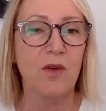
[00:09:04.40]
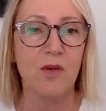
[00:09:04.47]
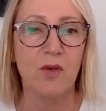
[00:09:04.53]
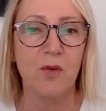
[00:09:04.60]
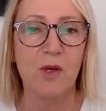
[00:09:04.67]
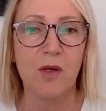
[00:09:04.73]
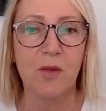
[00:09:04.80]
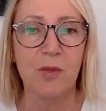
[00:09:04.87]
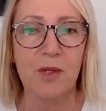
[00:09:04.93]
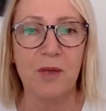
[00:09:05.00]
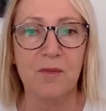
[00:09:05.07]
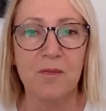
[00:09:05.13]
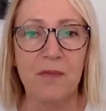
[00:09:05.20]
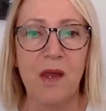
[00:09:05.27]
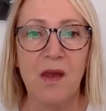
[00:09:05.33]
or your
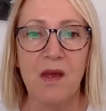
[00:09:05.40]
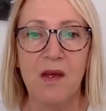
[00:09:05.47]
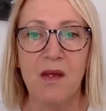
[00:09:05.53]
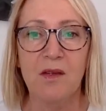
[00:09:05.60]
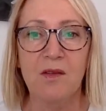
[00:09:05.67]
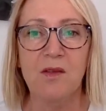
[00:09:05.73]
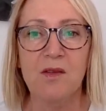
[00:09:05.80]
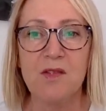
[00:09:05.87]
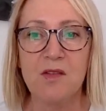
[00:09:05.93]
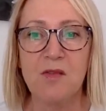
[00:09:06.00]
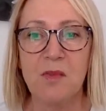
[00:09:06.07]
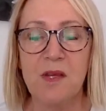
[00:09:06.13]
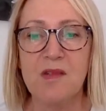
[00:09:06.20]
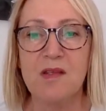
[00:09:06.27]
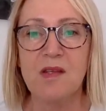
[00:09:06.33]
well-being. It also
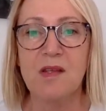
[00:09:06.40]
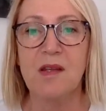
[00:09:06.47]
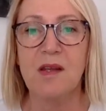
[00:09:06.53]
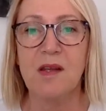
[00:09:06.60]
means an